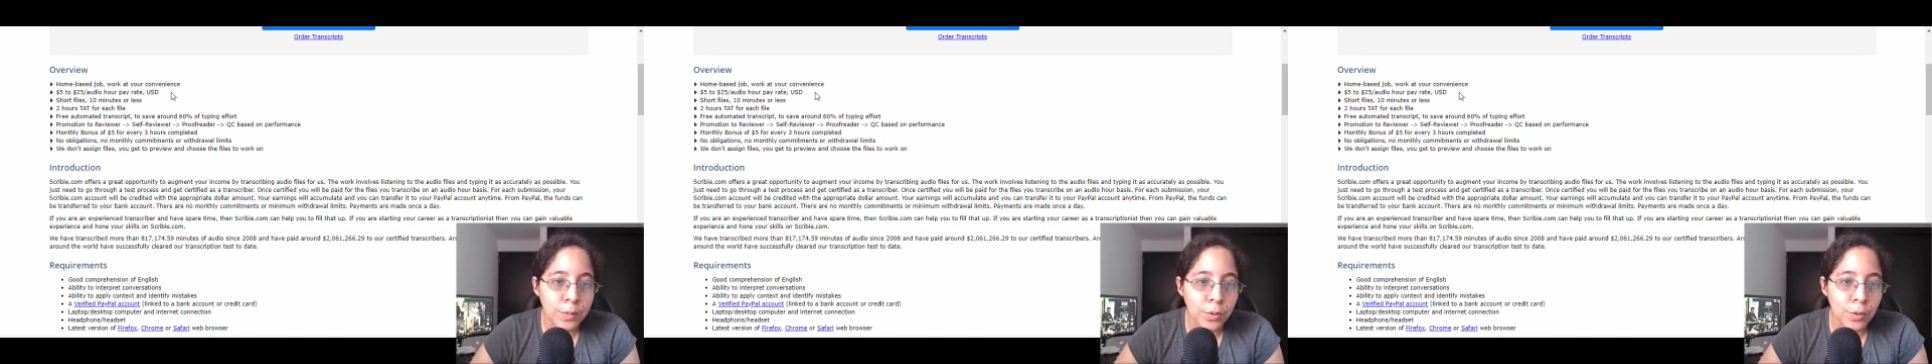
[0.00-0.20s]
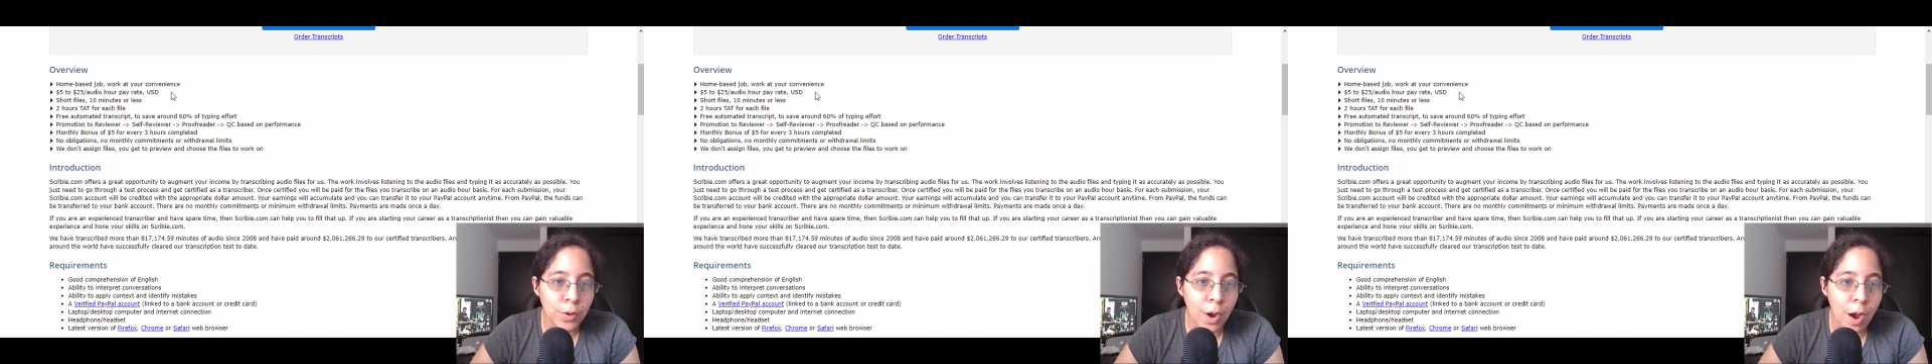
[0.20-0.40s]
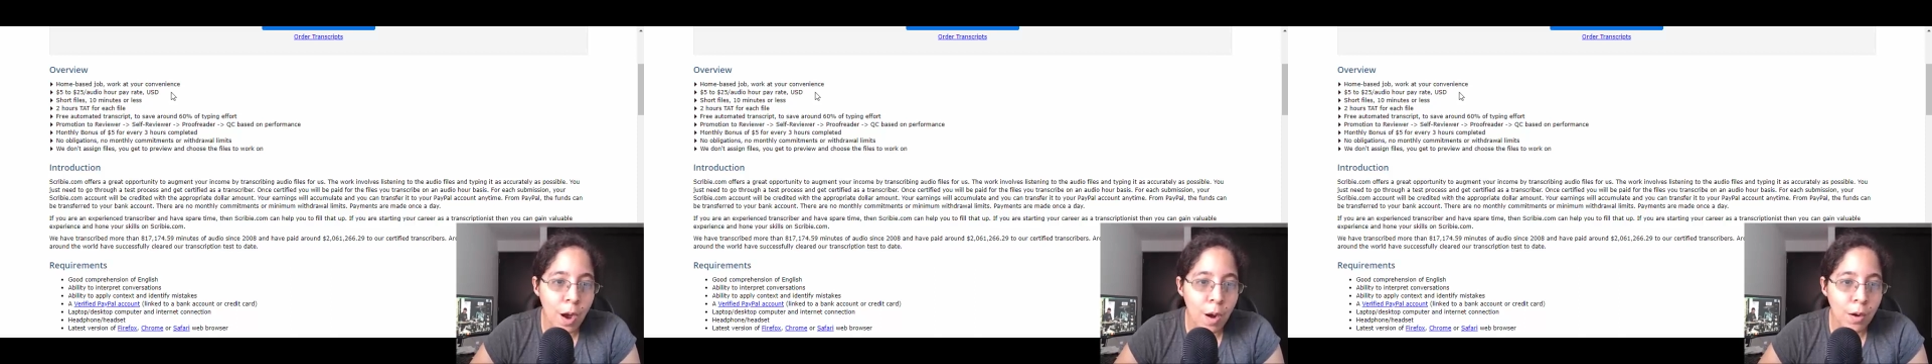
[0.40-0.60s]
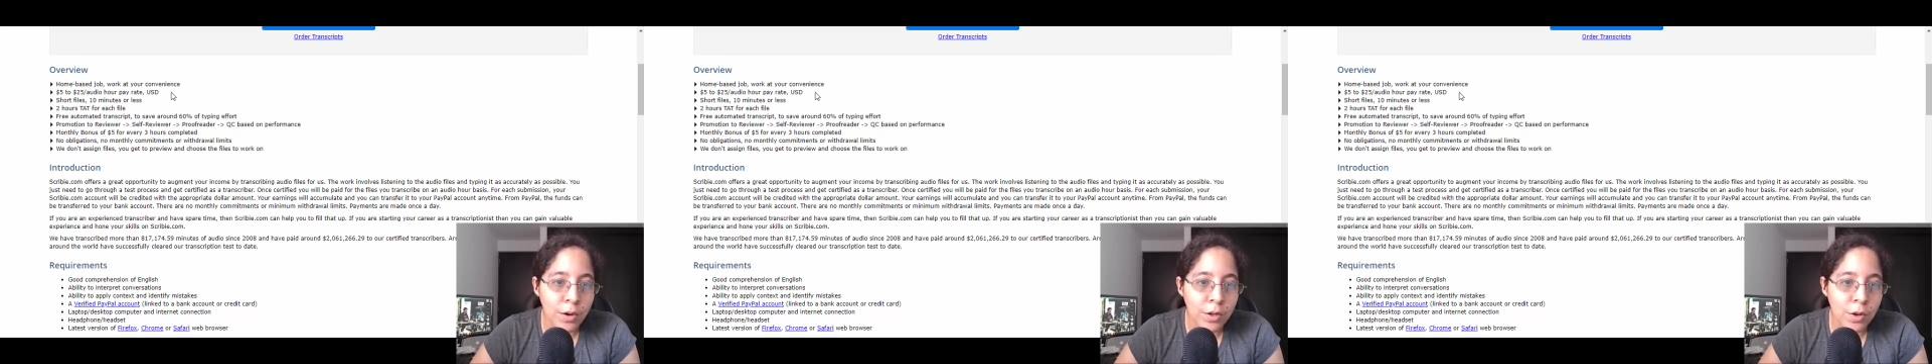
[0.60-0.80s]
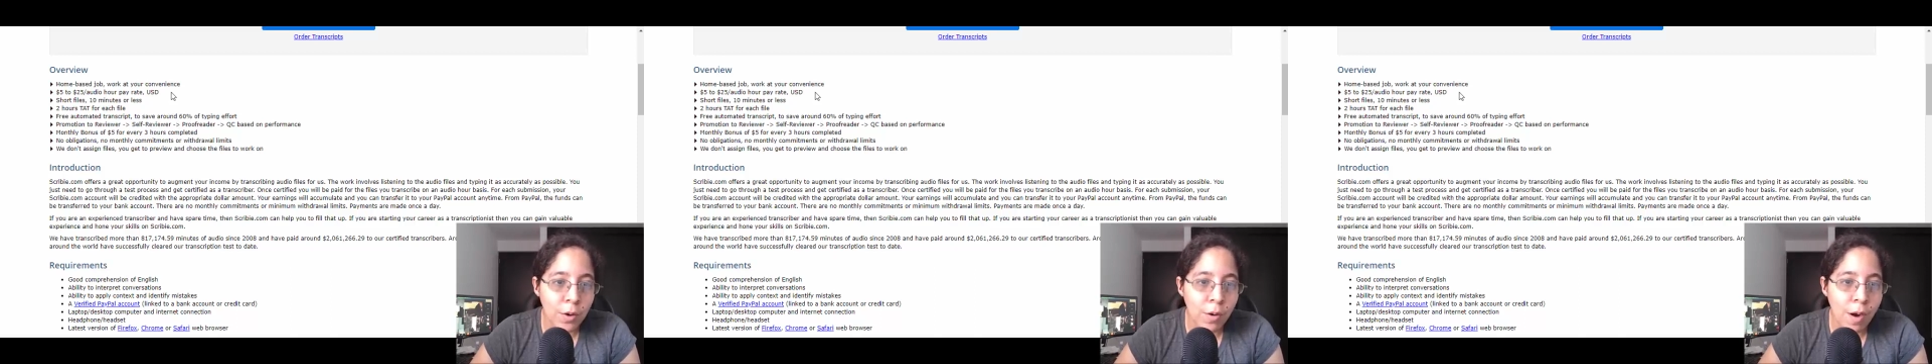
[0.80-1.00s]
per
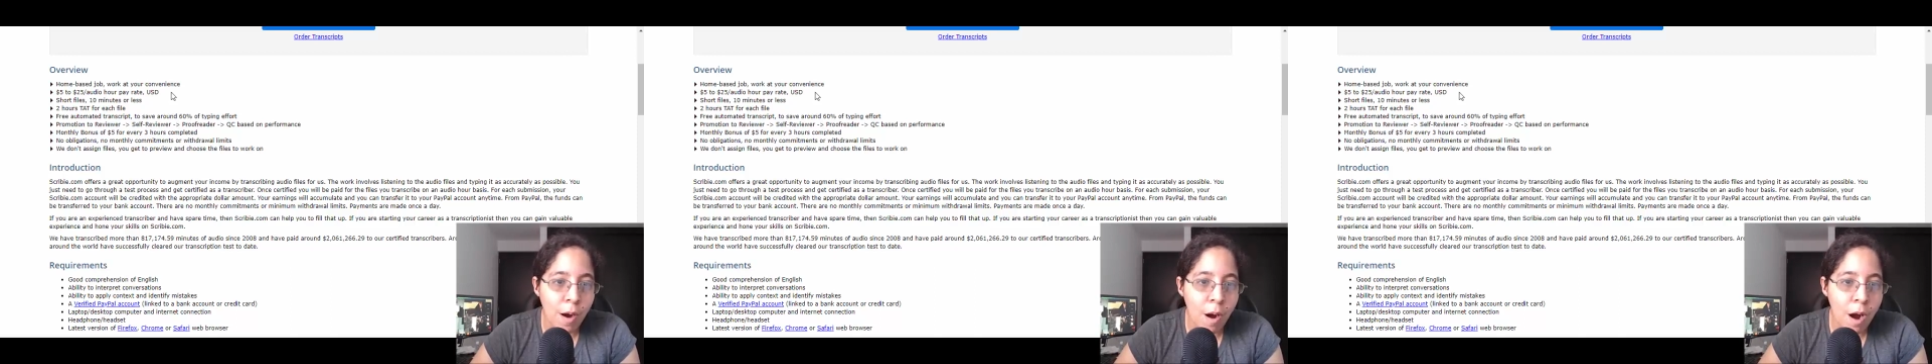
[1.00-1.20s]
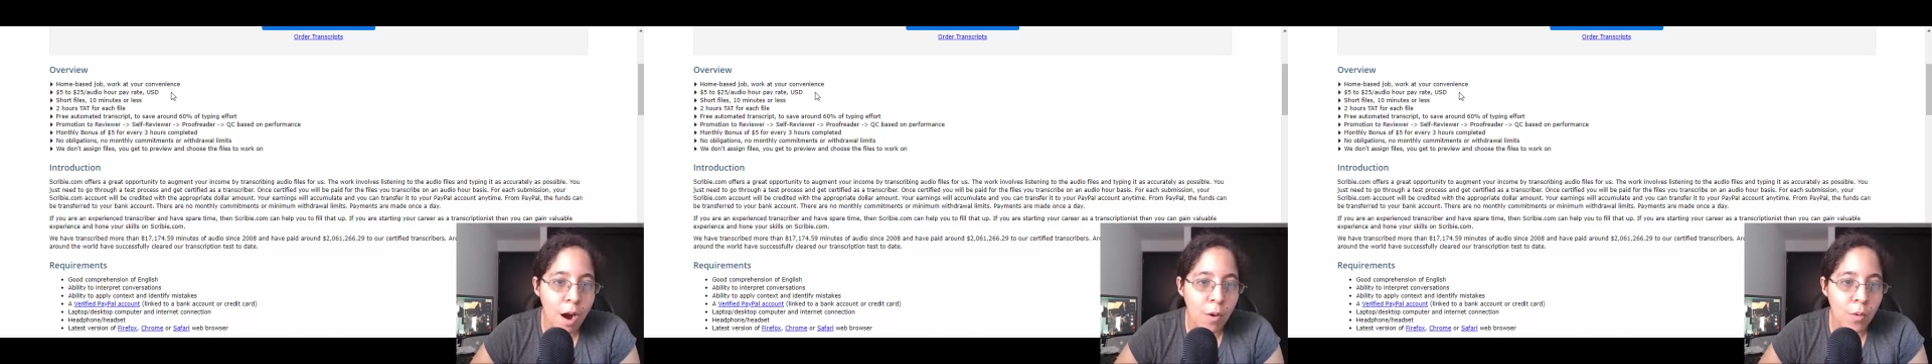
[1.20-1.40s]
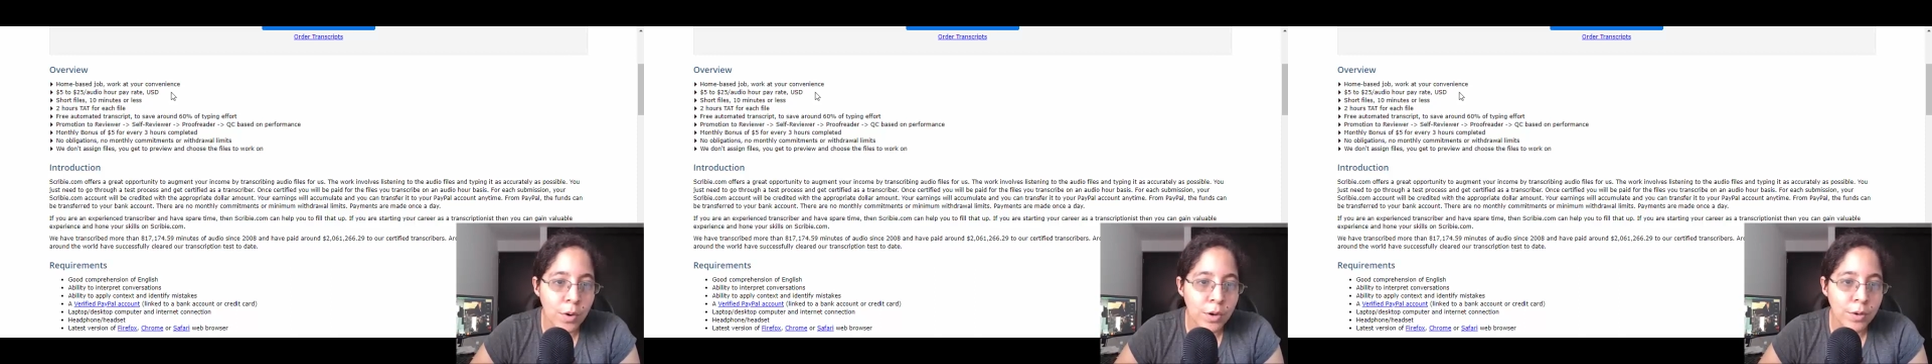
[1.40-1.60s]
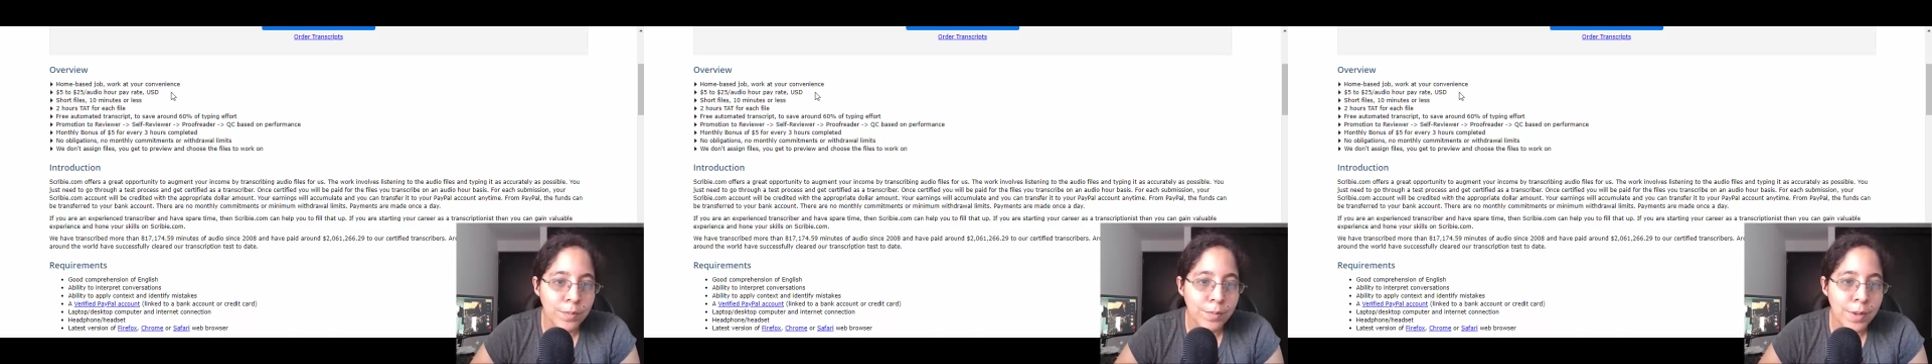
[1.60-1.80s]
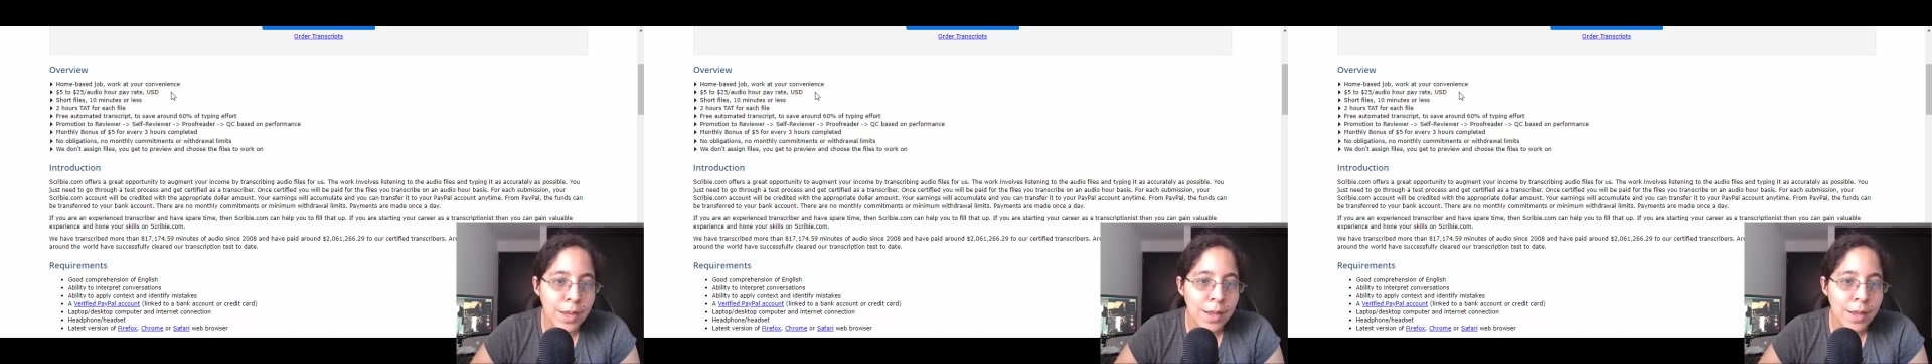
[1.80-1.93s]
audio hour.